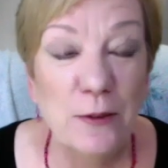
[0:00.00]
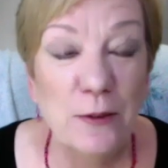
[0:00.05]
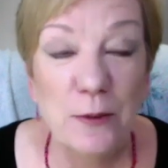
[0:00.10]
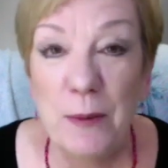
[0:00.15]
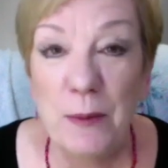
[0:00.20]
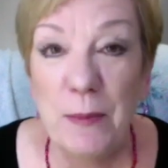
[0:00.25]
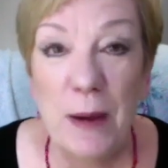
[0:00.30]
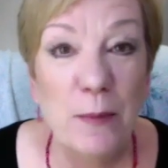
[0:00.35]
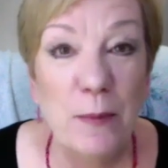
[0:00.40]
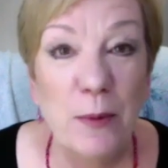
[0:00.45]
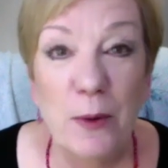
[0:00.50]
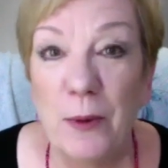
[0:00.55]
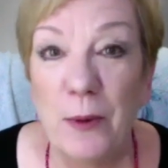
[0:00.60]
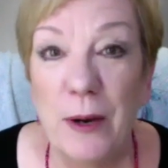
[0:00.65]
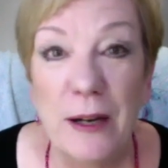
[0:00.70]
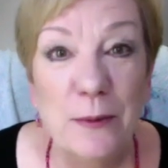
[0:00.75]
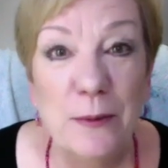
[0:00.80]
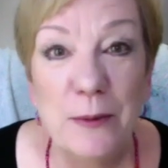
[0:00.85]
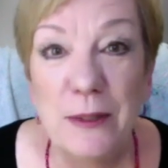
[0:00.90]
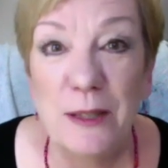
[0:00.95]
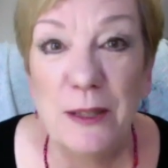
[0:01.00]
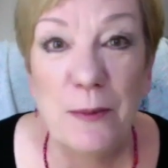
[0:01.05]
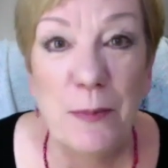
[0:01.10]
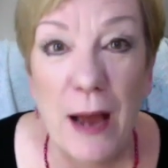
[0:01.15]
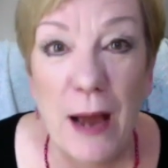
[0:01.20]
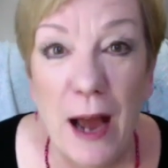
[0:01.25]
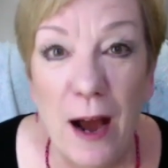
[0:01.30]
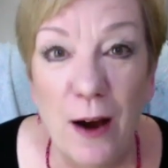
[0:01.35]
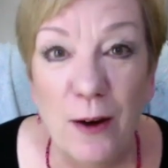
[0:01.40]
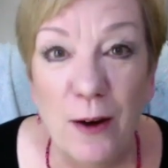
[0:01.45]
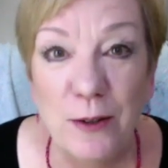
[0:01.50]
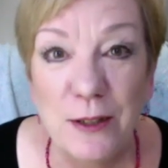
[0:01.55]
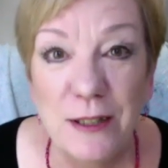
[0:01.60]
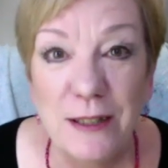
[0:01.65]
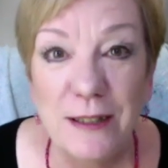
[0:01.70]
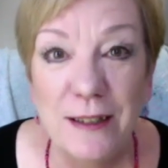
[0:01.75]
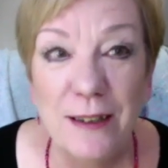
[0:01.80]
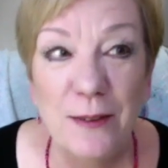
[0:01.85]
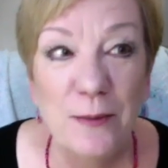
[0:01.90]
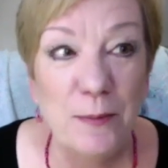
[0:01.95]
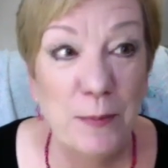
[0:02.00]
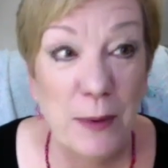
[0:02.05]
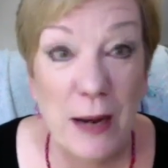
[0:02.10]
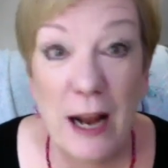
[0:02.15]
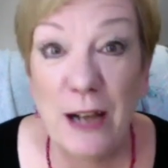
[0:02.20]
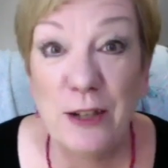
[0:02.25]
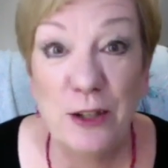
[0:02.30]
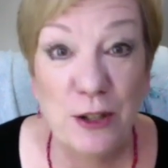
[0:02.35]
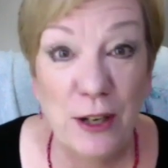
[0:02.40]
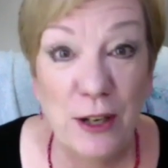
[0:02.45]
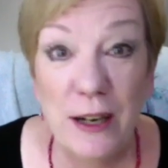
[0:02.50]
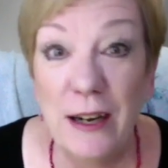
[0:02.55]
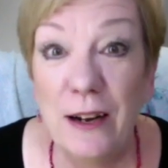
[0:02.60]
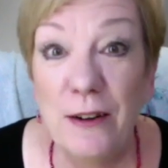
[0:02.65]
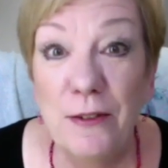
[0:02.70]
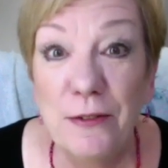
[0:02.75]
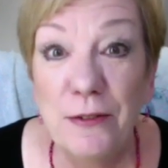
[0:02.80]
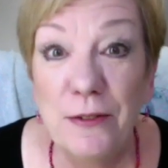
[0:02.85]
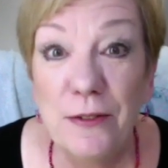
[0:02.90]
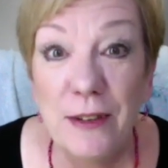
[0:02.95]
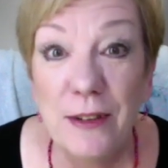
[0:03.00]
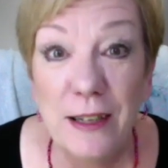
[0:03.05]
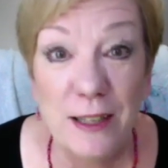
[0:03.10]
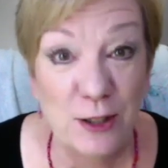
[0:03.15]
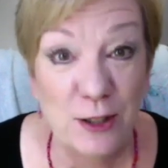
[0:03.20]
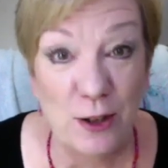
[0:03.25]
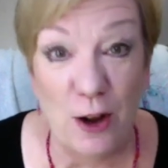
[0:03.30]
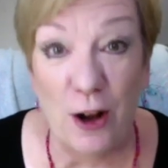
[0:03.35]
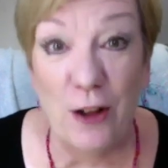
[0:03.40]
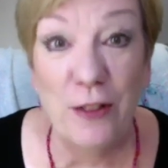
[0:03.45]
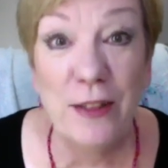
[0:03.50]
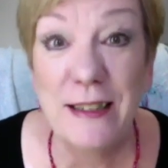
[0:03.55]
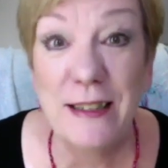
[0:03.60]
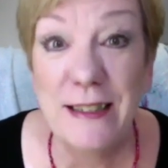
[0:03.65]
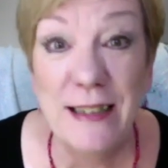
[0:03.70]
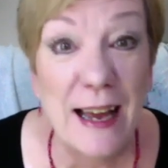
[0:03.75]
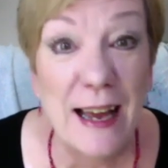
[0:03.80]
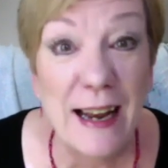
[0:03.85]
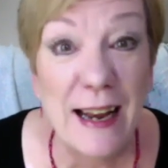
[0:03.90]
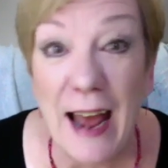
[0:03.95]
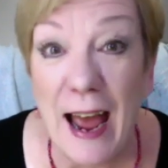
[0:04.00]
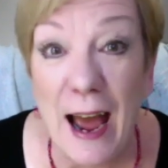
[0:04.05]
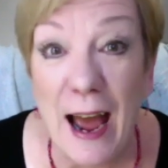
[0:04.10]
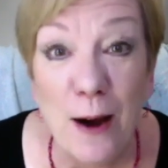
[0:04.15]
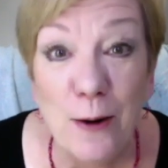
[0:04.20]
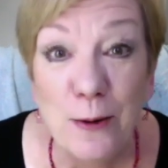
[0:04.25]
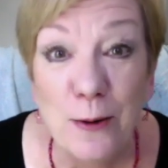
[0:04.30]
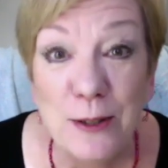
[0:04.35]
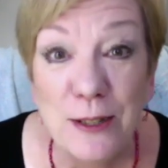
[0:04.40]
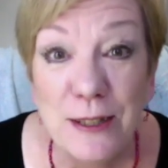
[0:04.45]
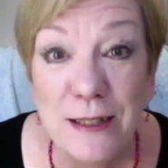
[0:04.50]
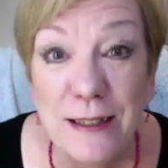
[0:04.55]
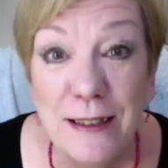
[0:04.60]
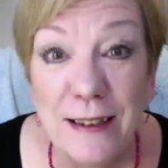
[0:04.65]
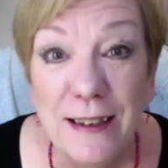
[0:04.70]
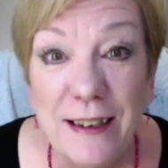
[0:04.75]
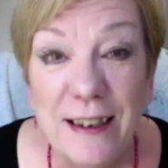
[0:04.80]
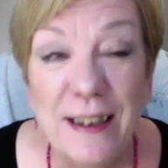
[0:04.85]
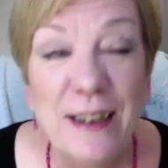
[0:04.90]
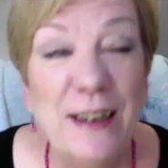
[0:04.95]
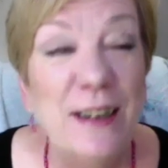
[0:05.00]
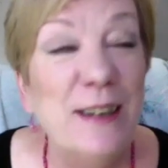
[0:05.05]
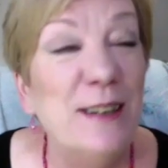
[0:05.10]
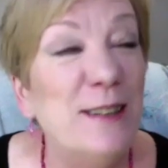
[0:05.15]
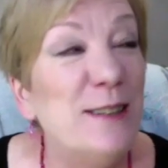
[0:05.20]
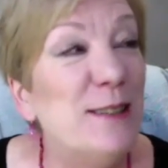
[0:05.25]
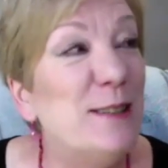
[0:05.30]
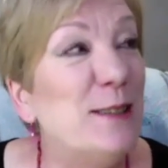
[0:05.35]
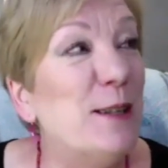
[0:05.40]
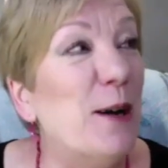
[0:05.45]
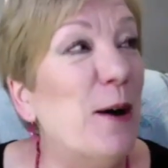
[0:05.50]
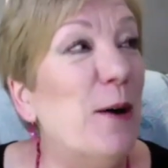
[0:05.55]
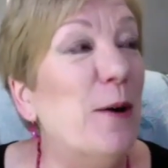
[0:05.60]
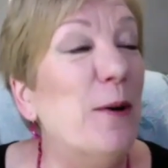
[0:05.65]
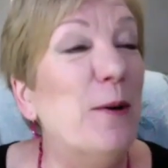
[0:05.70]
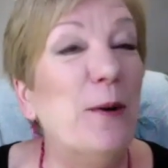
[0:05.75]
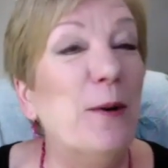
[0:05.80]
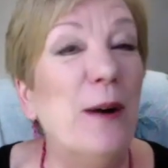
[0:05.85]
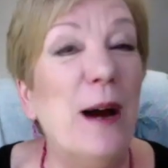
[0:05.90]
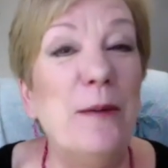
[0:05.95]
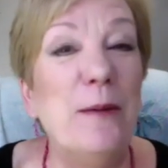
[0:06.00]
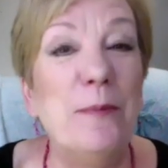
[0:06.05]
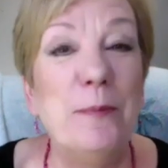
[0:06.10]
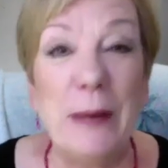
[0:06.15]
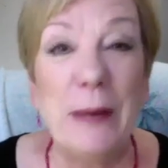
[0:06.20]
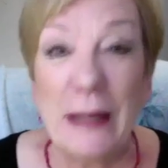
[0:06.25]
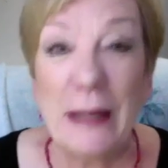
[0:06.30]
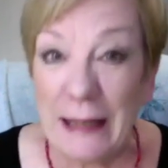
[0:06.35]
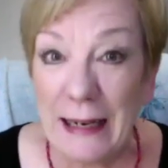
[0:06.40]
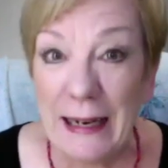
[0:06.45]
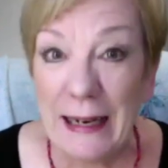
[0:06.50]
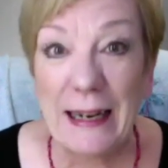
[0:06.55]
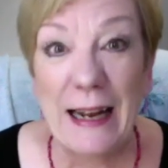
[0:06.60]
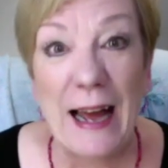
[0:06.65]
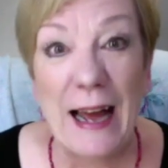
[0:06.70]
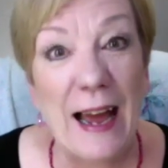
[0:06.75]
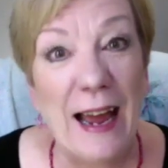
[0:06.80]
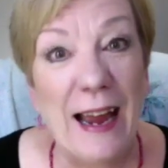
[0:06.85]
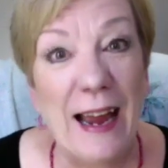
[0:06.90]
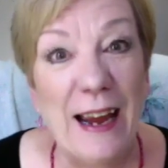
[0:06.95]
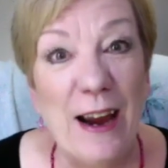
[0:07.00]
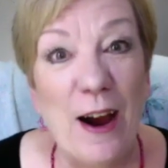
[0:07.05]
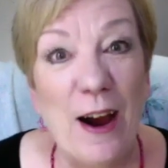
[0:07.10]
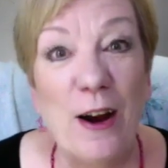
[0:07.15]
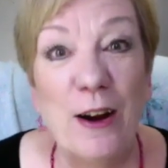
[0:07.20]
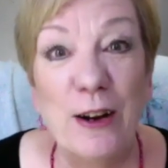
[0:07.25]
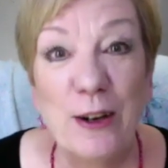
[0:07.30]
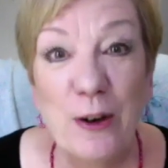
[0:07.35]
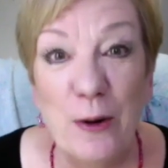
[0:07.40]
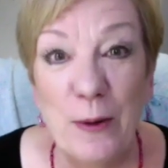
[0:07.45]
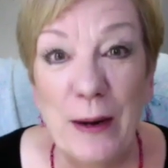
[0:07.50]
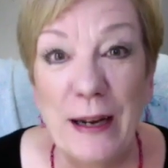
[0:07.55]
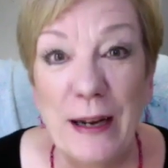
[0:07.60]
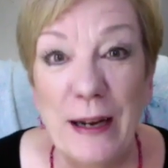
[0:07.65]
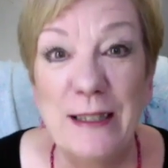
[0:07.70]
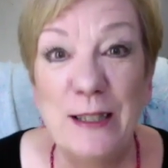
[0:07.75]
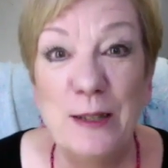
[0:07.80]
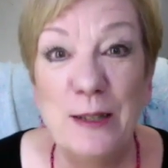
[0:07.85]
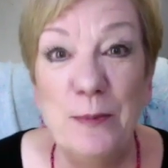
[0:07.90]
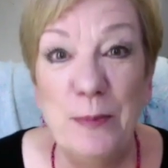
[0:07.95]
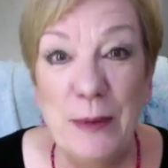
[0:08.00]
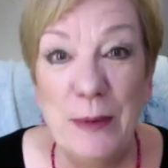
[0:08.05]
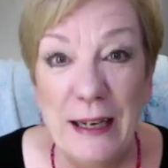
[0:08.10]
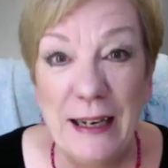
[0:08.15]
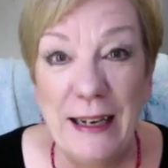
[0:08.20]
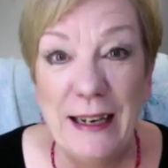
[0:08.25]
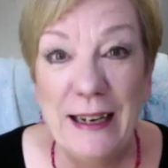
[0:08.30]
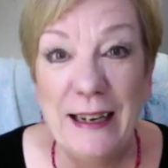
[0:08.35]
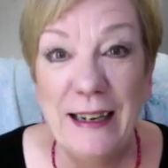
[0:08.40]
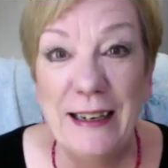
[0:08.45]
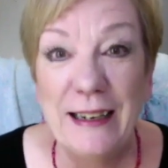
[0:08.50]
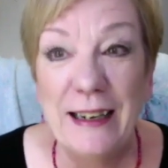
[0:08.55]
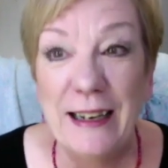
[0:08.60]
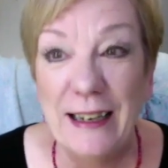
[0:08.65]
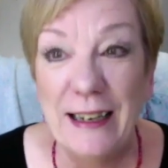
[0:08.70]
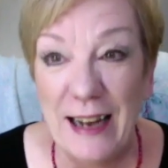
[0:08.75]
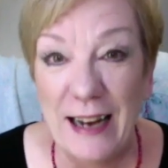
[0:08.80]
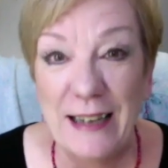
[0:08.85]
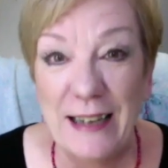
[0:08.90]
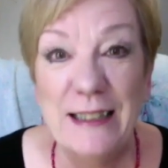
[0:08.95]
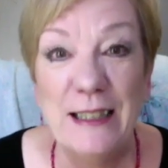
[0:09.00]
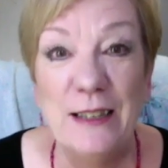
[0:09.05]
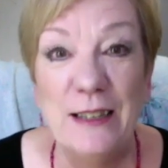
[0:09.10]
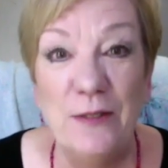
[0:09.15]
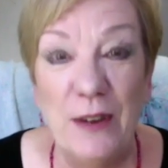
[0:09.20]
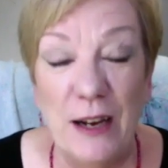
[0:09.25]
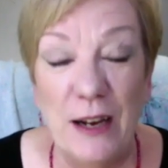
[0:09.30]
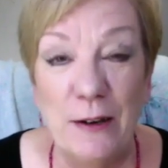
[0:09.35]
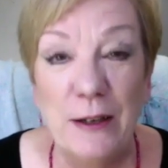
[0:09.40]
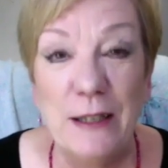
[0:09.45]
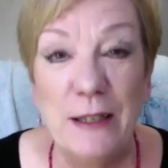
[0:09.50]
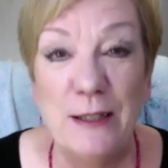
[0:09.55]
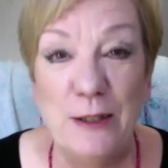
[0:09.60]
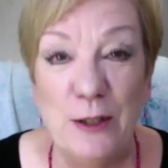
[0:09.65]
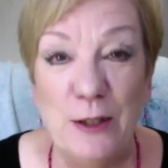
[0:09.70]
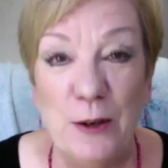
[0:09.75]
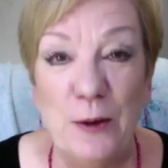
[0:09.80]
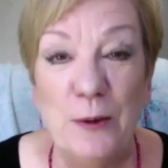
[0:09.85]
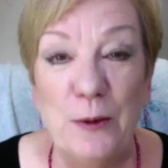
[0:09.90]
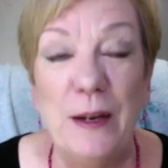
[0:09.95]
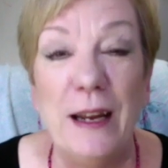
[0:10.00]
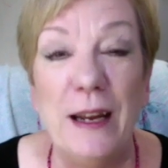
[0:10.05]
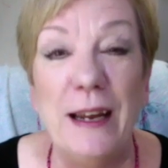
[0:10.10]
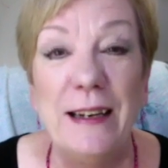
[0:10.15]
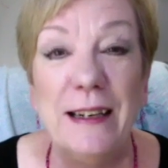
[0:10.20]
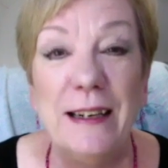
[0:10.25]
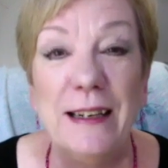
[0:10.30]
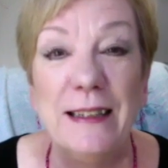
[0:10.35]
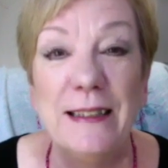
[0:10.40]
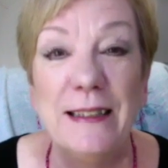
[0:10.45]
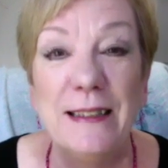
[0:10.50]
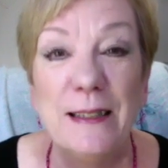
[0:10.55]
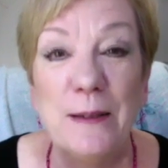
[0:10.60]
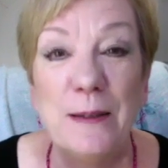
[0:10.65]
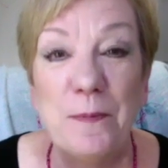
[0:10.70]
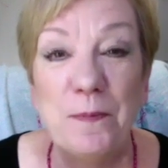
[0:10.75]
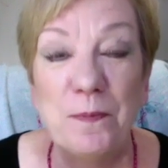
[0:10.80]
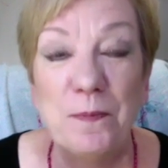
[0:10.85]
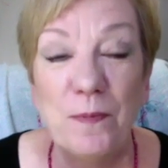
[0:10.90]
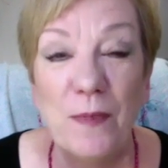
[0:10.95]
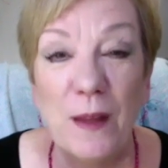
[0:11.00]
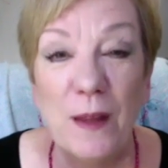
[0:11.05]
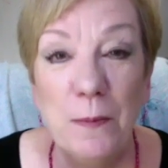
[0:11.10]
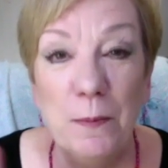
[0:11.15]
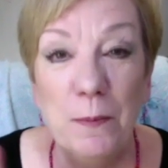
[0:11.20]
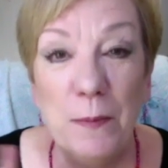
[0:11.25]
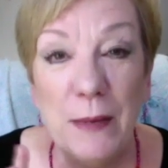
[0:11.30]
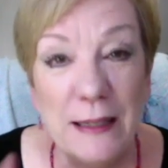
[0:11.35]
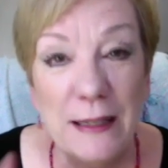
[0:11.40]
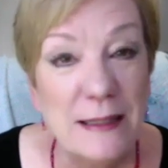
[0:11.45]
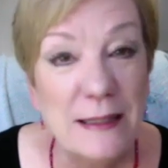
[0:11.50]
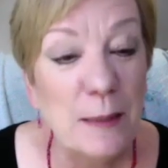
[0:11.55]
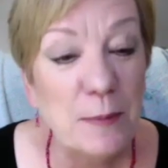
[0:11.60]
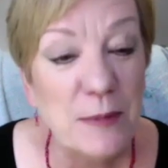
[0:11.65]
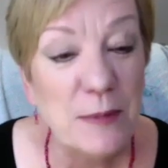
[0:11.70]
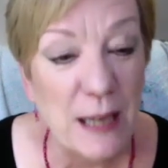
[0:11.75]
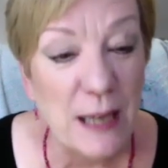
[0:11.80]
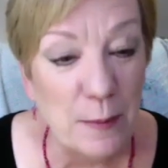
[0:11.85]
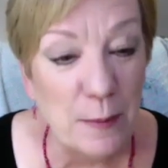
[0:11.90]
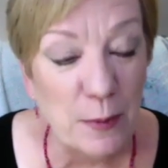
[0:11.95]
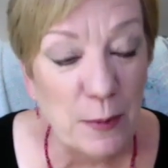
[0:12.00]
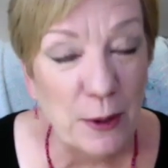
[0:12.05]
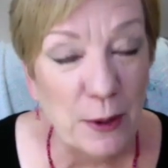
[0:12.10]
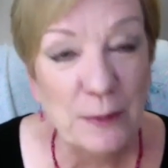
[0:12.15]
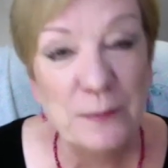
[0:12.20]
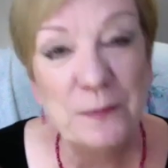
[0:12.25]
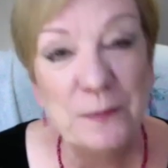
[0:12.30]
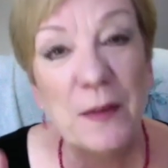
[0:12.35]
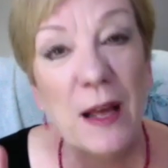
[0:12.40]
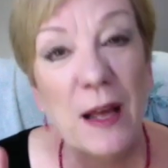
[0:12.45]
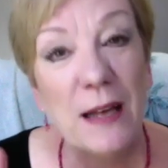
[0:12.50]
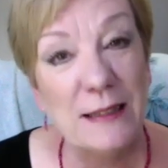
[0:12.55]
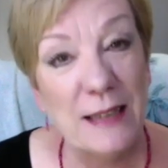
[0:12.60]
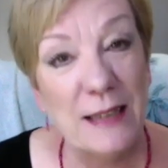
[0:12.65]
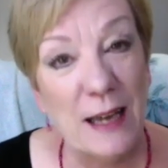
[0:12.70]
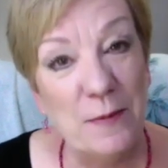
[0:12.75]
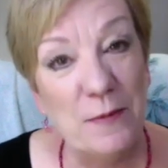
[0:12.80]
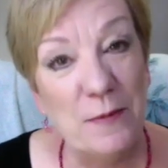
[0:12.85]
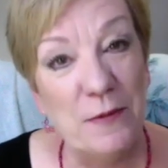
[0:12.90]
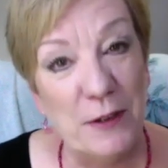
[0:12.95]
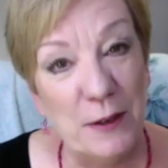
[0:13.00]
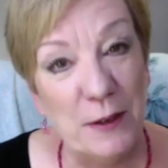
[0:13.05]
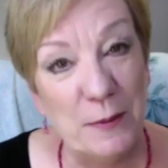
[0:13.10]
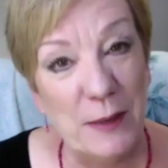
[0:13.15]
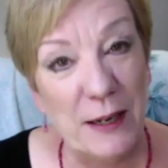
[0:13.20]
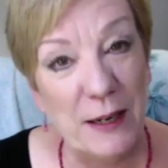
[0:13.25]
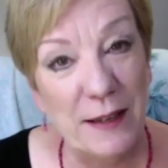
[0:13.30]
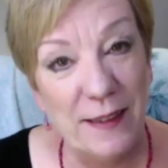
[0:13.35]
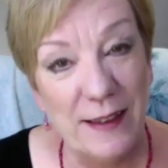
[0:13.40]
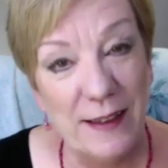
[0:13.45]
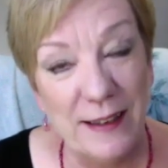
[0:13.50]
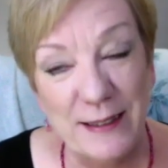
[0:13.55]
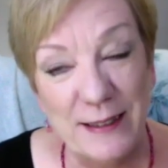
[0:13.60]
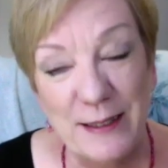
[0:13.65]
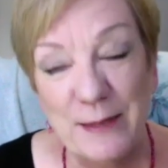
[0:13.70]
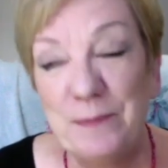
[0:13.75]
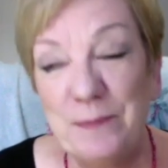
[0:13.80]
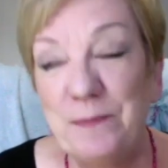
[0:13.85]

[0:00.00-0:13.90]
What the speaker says: remember what it was about, but I should have. It's called The Dead House. So Billy and I are going to be connected very soon. It is mid-September as I'm filming this.